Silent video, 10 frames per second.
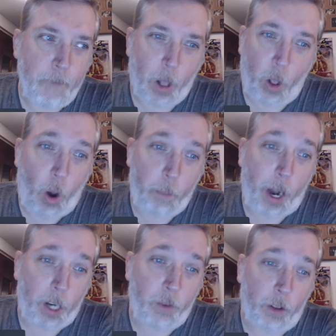a long
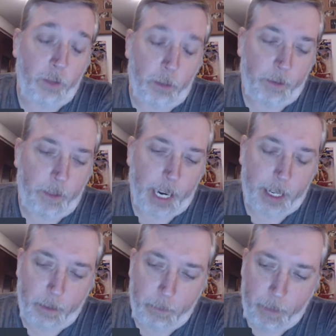box full of them, in
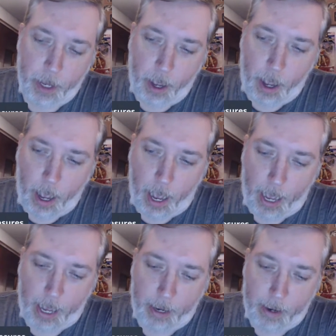fact,
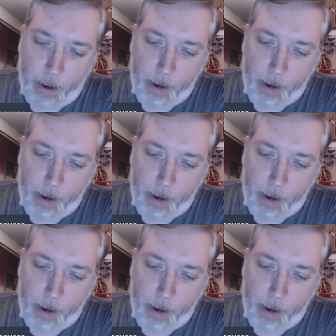and